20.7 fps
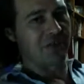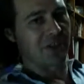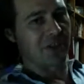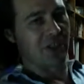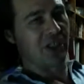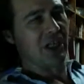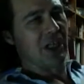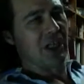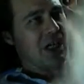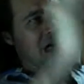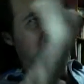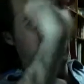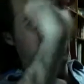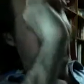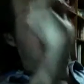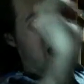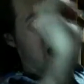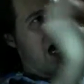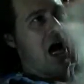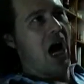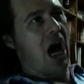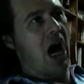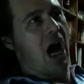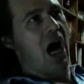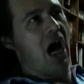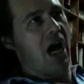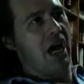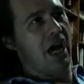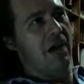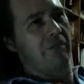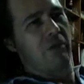said,
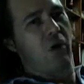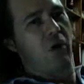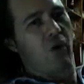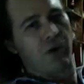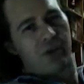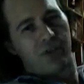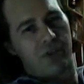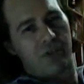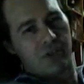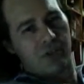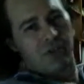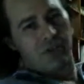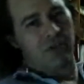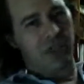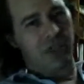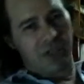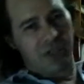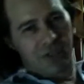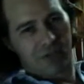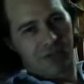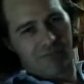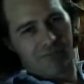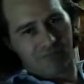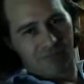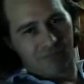I am going to do this,